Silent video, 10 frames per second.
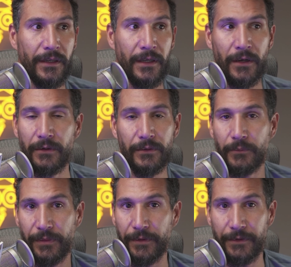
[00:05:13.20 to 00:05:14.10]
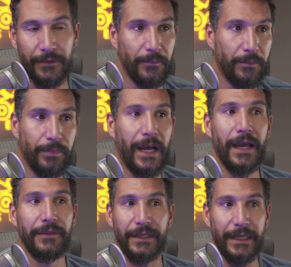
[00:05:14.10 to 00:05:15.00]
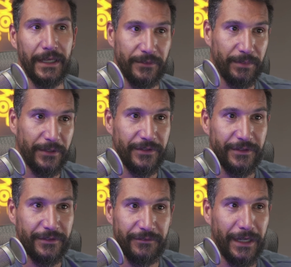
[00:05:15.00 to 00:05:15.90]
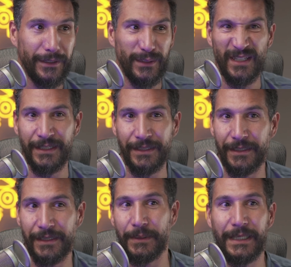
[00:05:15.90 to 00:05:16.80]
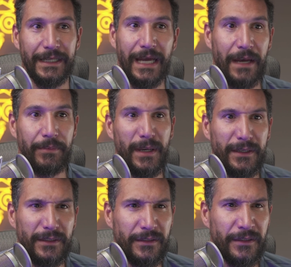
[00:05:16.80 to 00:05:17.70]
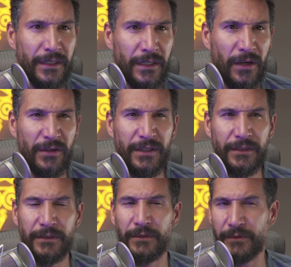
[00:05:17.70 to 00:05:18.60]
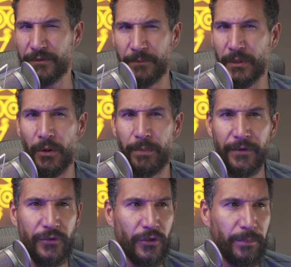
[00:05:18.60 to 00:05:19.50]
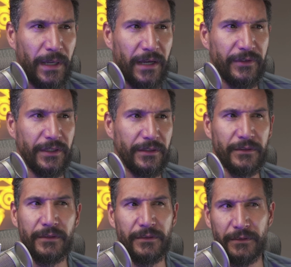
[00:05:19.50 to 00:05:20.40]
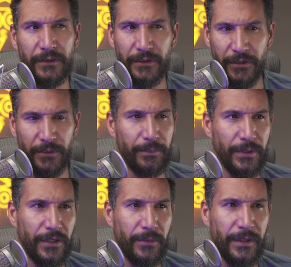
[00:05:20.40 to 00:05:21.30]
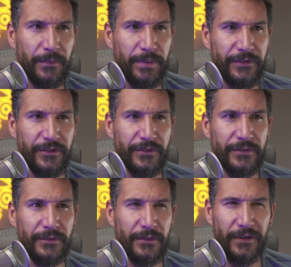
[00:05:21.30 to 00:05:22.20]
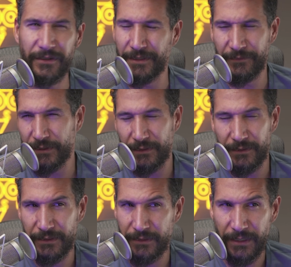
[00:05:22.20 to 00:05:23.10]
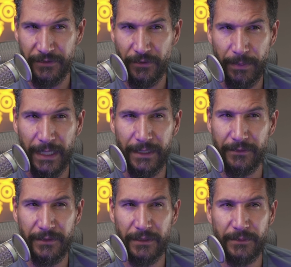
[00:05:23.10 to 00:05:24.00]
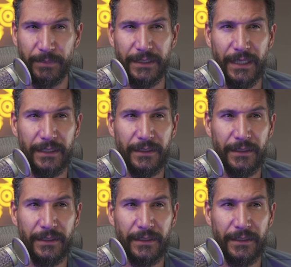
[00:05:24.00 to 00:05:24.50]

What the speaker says: Or with a blithe and gay expression, right? Can they be happy about it? Or can someone open their door to poverty, or put a curb on their pleasures, or even endure pain or contemplate that?